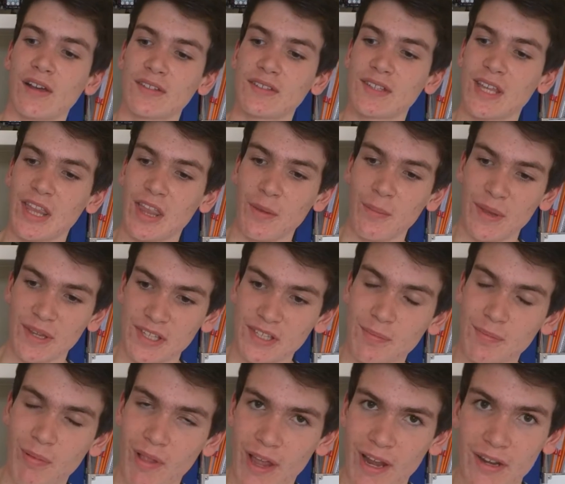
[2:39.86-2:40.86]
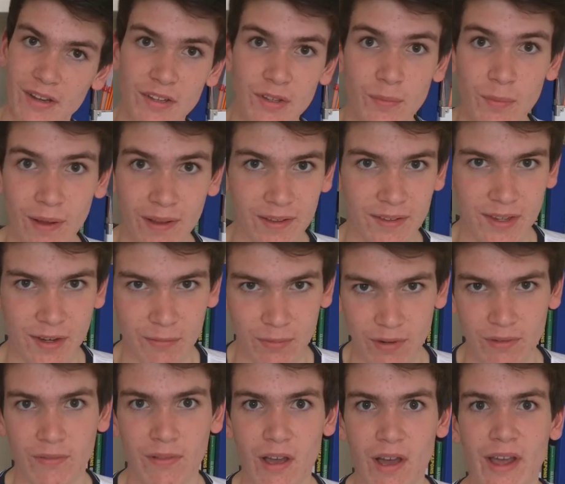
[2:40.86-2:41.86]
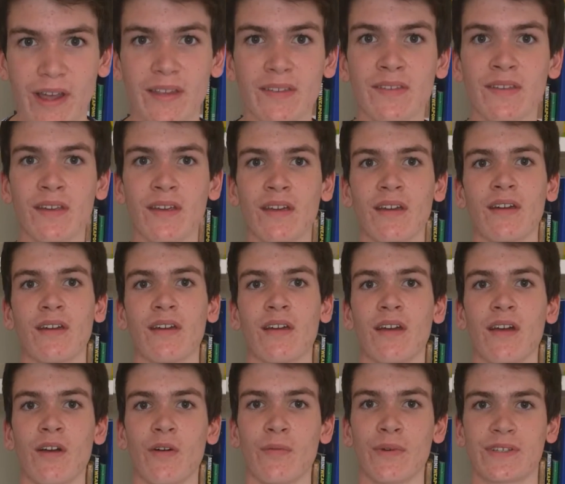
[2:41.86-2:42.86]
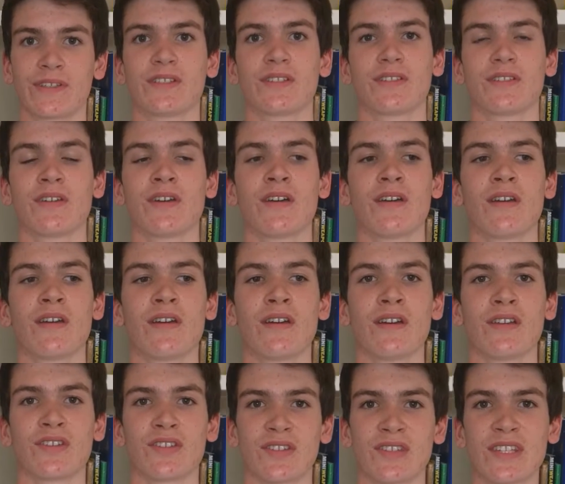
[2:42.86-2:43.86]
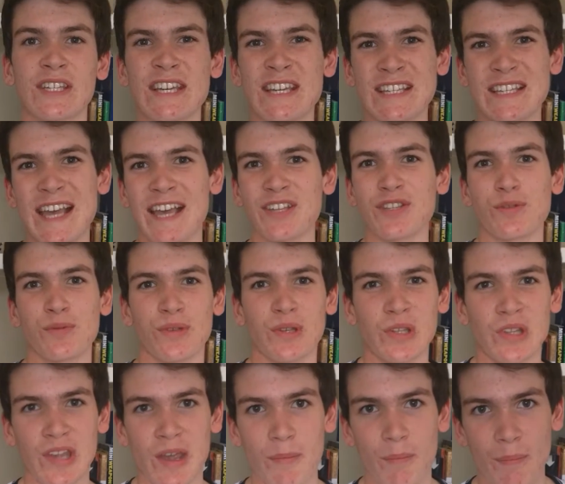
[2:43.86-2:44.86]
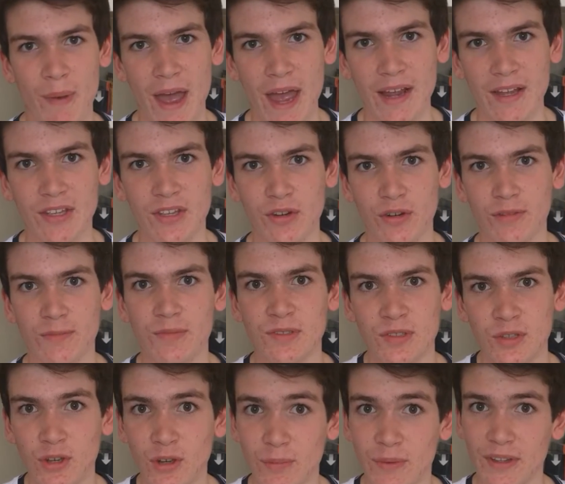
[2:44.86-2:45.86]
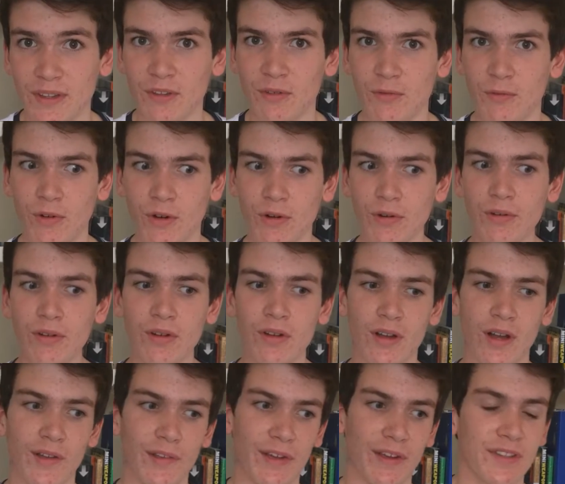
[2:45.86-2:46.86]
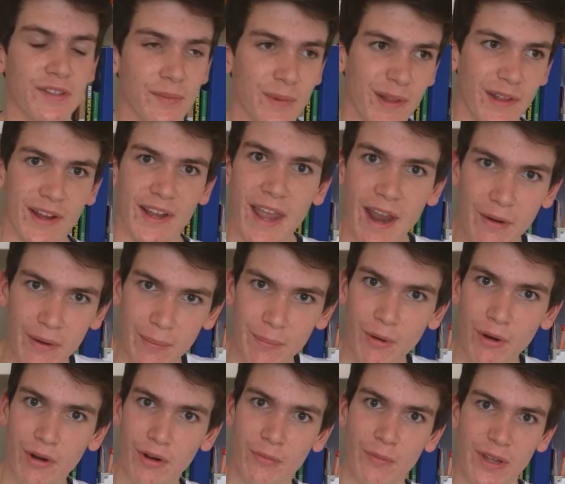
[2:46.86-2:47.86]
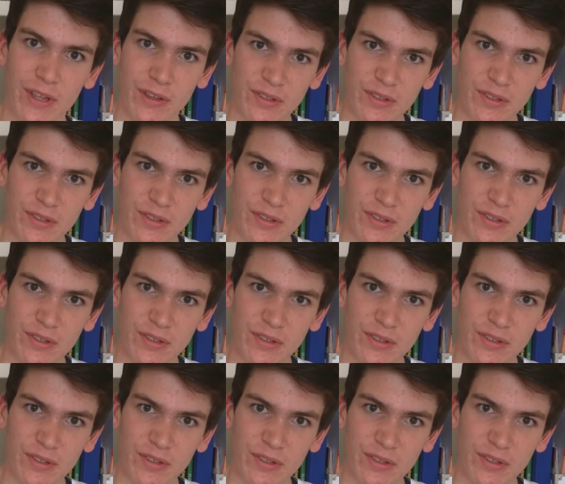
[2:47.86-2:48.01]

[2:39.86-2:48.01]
see them explained as well as I would have liked, which just takes you a step back. You're observing the world, unlike something like Harry Potter where